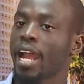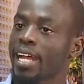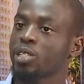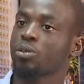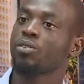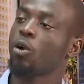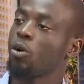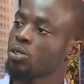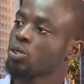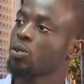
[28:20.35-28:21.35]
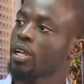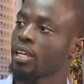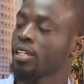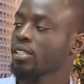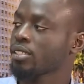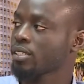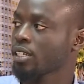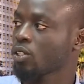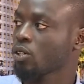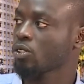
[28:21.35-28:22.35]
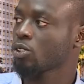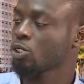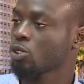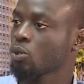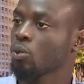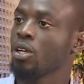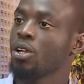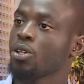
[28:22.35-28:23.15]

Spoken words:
as we've also earlier said on the show,